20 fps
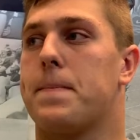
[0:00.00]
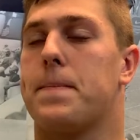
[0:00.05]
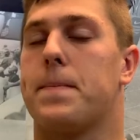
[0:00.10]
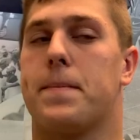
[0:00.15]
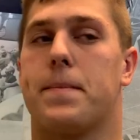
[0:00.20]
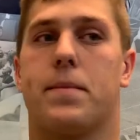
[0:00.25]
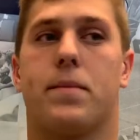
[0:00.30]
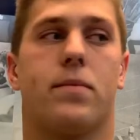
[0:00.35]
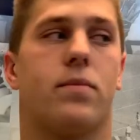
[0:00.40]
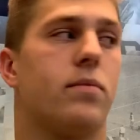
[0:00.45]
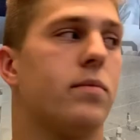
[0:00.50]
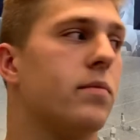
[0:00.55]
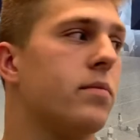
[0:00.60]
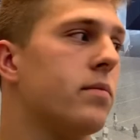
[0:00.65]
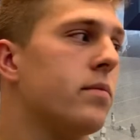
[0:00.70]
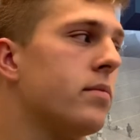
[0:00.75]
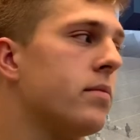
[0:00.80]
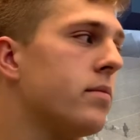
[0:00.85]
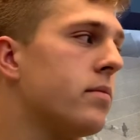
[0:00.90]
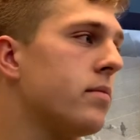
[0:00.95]
What's your
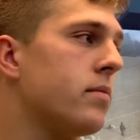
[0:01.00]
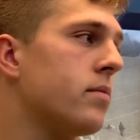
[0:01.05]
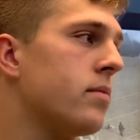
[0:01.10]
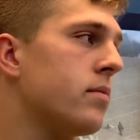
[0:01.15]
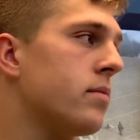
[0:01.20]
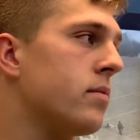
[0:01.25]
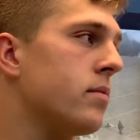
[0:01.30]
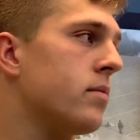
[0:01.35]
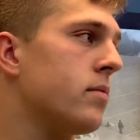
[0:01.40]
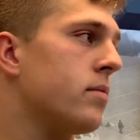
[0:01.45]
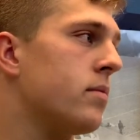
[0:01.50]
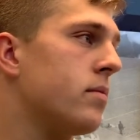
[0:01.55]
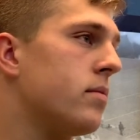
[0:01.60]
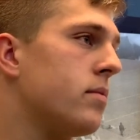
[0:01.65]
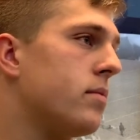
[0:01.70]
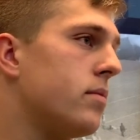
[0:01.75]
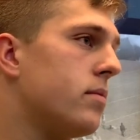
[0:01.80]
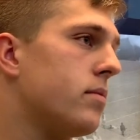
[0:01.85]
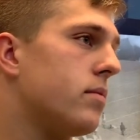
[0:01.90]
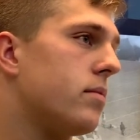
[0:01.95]
weight now, and what were you when you
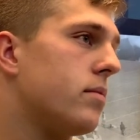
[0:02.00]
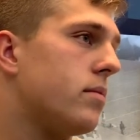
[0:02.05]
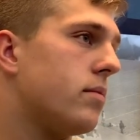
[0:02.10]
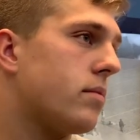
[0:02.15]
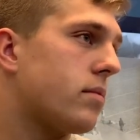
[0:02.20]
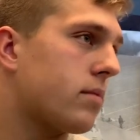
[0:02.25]
came in?